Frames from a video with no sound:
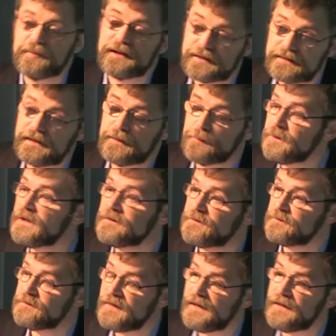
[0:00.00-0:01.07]
But I will
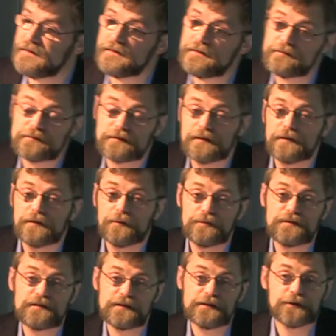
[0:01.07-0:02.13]
also say is
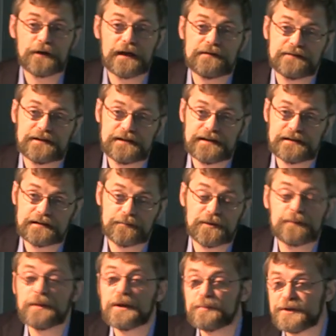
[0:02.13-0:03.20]
we still don't have the data.
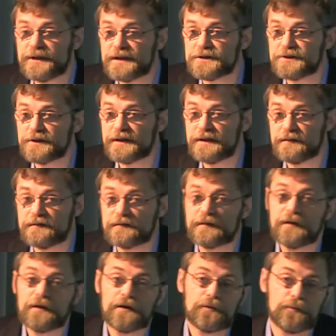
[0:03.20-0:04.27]
But my prediction is
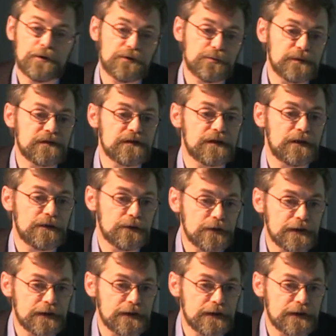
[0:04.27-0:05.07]
once we start